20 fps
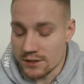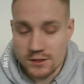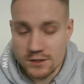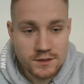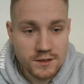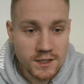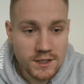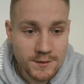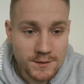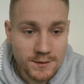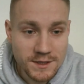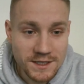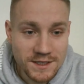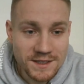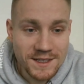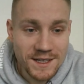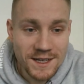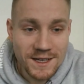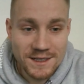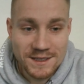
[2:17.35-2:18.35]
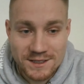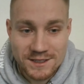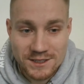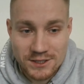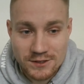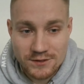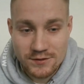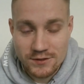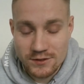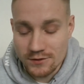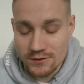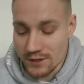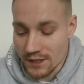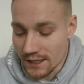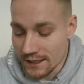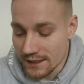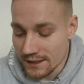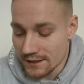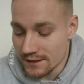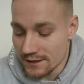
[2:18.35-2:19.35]
just tell me at the end if you
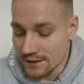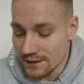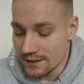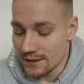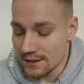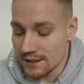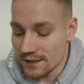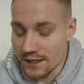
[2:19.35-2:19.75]
liked it.